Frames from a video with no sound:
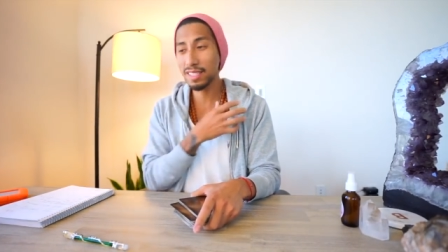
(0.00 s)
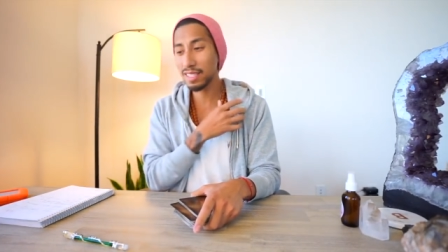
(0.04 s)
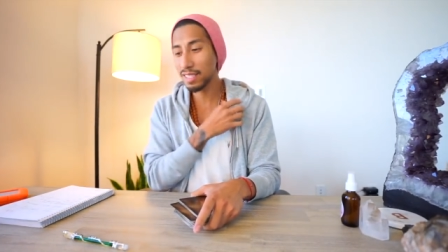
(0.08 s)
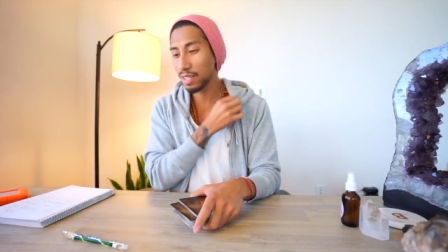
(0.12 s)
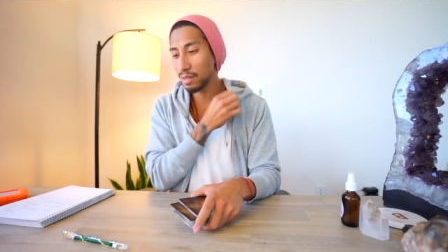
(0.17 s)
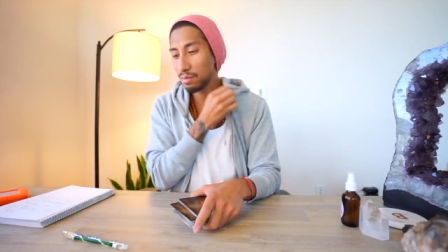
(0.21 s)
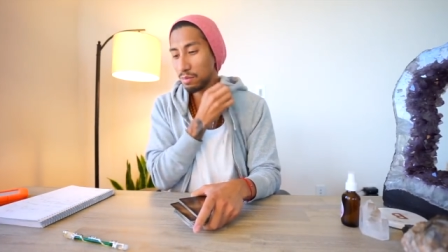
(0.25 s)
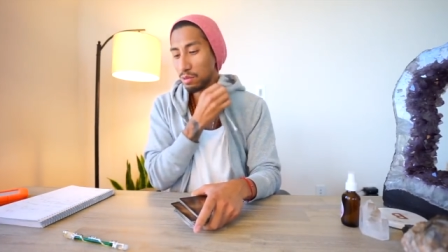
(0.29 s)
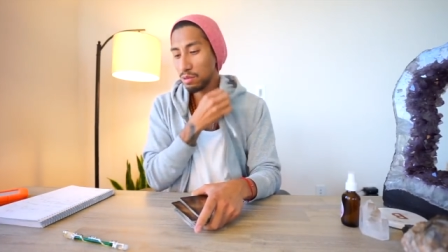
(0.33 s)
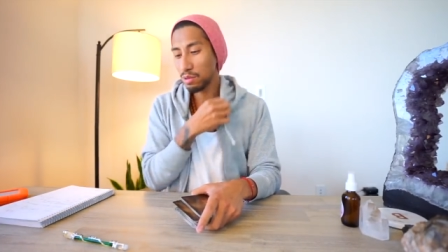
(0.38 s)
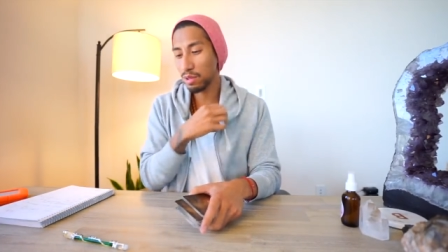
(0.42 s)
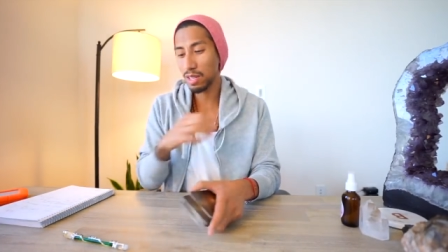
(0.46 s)

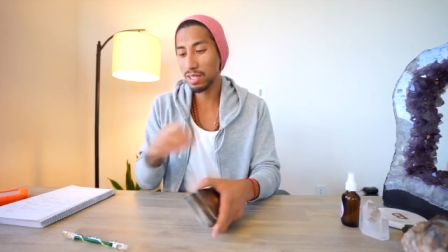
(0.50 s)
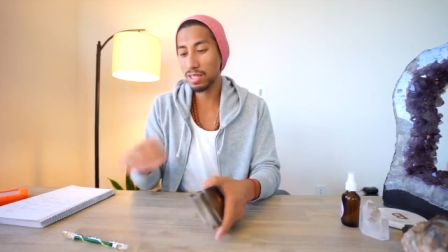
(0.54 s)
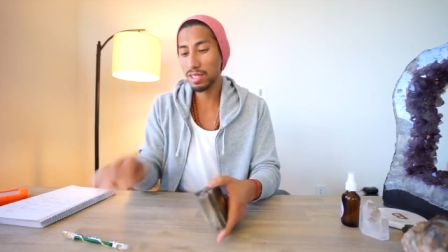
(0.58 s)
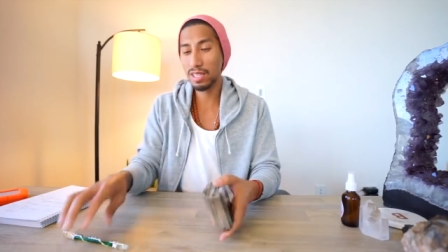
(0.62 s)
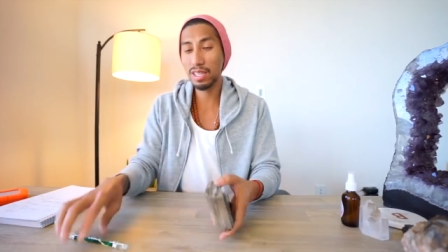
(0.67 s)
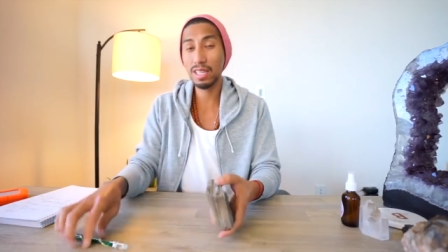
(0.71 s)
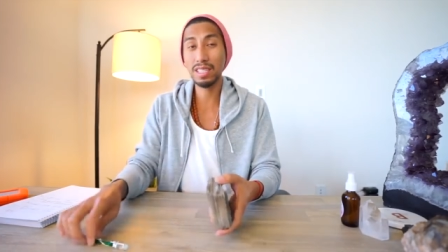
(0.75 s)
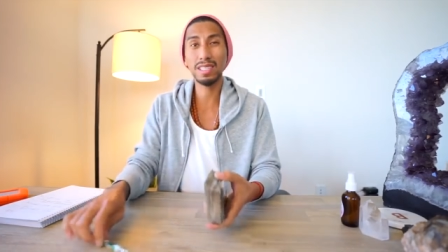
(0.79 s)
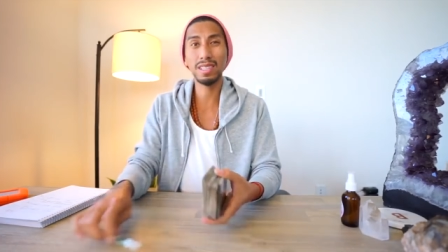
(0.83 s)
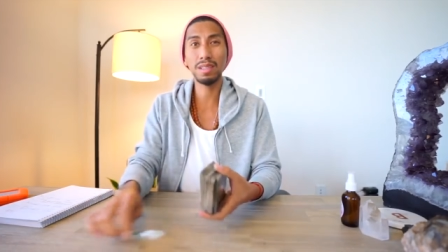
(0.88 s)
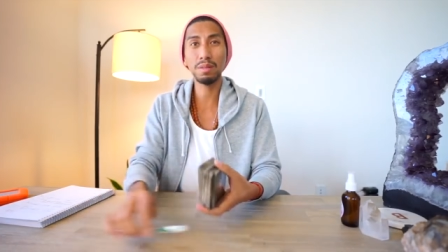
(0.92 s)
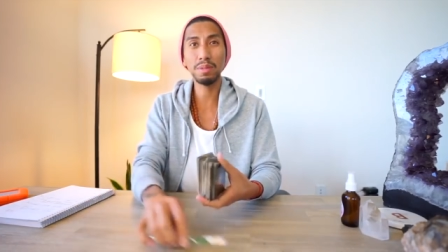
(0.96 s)
Sun, Moon, Rising
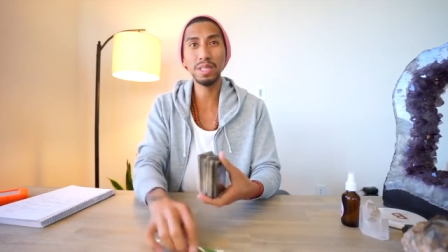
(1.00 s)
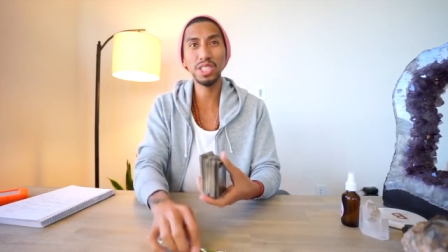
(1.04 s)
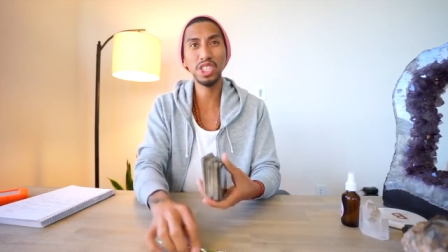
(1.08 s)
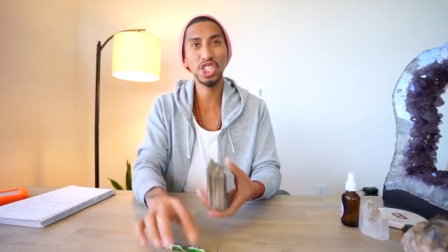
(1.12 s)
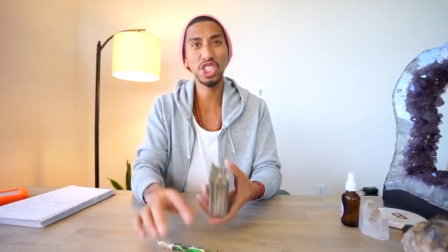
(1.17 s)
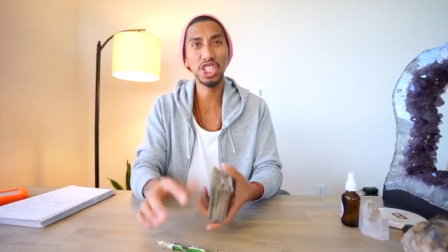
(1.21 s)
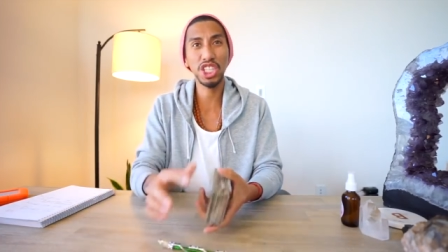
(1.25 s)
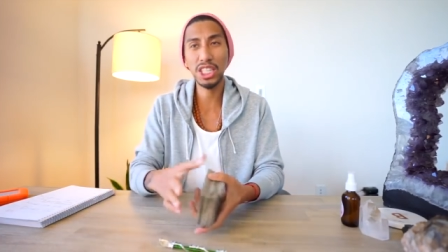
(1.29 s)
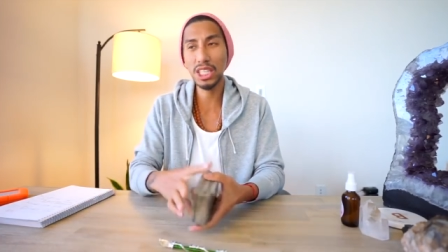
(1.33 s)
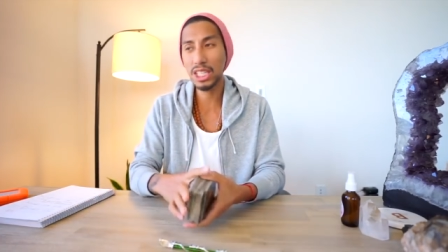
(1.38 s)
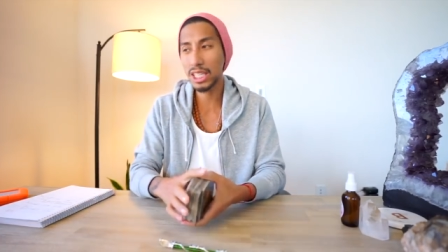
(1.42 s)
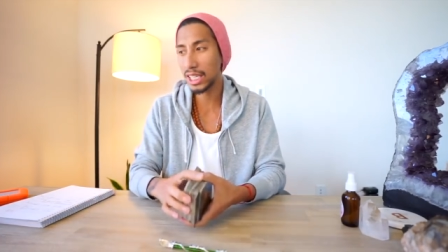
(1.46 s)
is a little bit
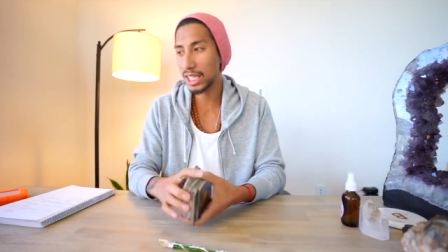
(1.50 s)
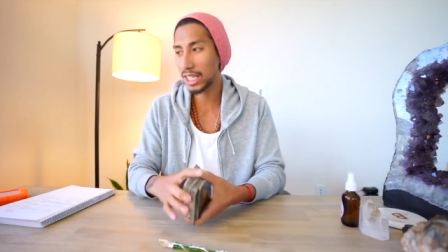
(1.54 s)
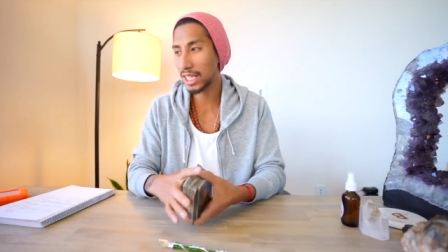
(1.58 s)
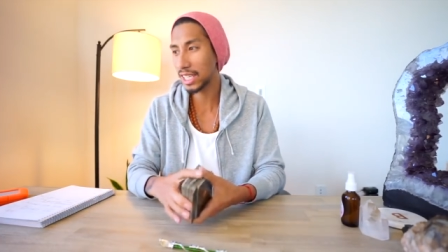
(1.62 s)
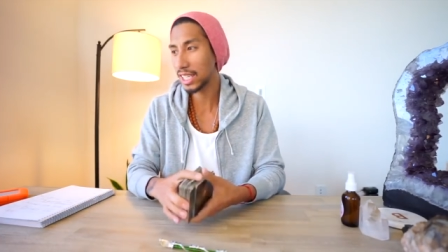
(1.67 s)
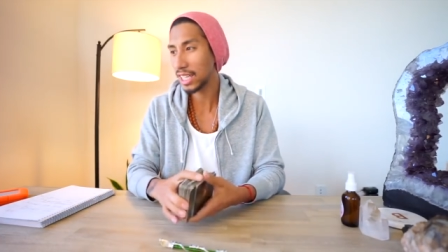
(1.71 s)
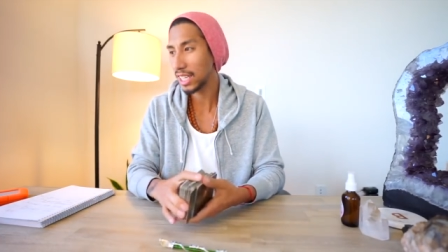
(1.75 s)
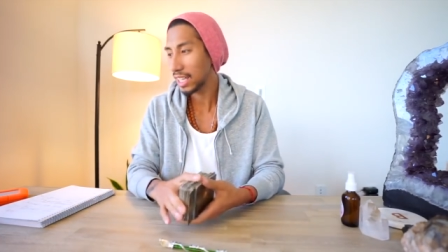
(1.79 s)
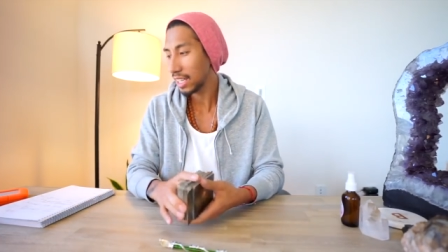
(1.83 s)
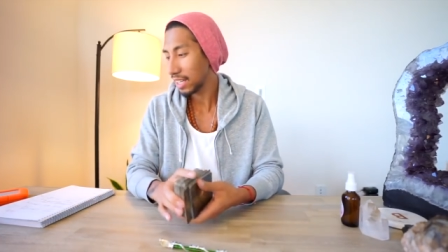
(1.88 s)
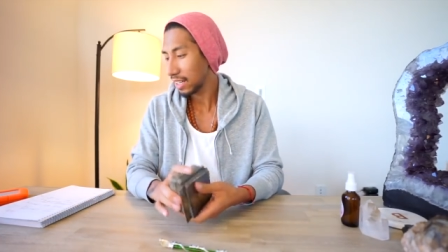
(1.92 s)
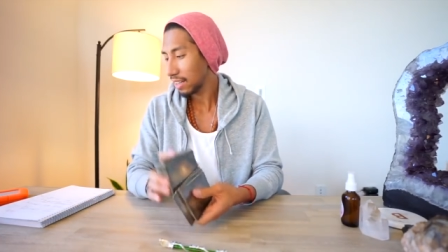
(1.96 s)
chilly.
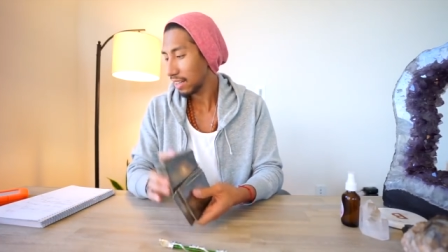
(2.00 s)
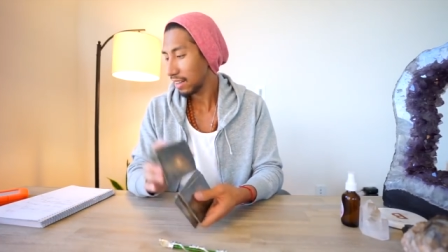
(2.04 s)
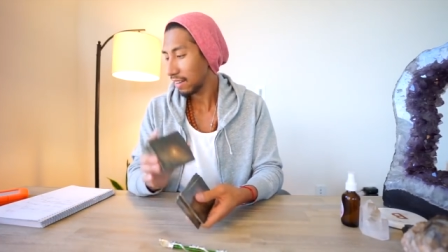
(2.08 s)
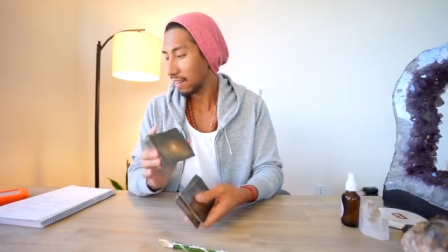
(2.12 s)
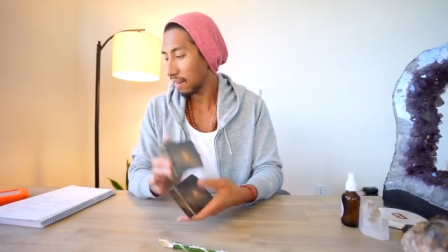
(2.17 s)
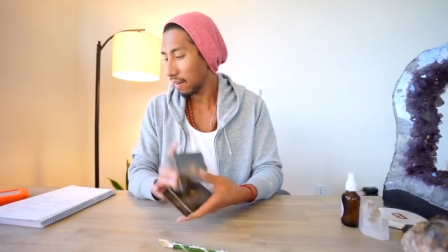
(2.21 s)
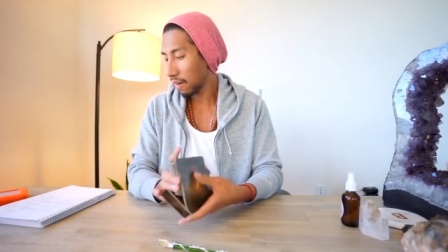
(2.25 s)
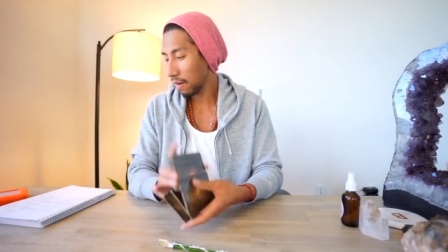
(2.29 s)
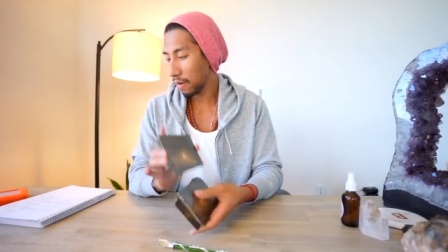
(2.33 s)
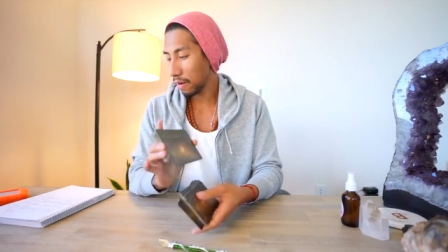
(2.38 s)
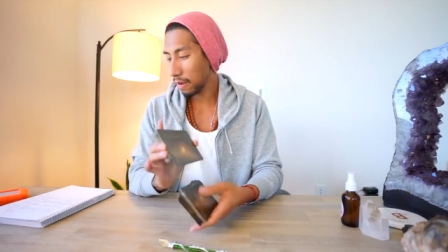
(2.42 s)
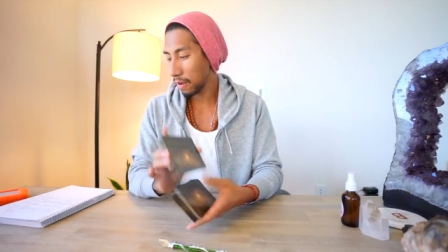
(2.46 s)

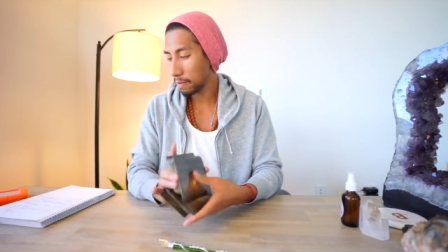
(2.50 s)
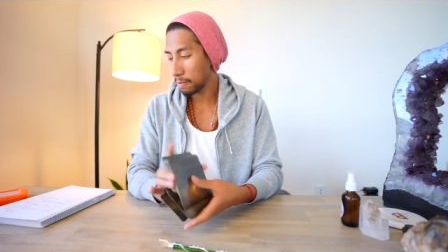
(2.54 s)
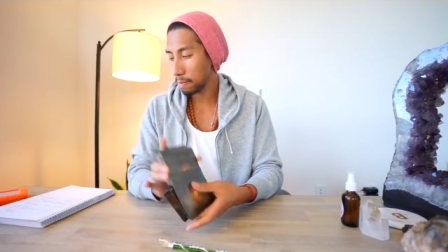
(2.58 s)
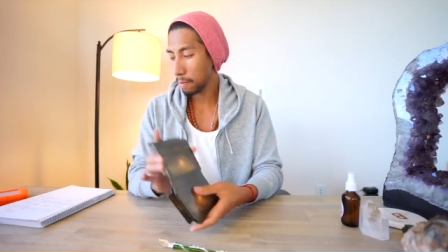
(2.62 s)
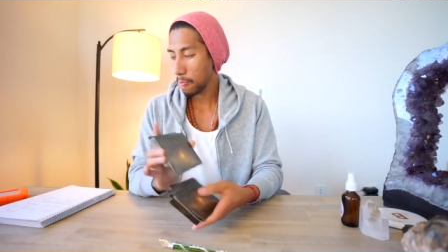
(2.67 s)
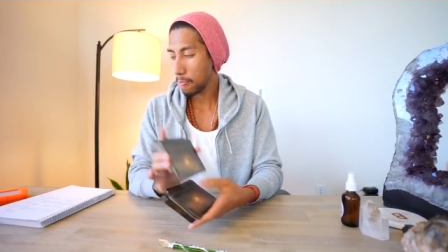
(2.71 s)
Okay.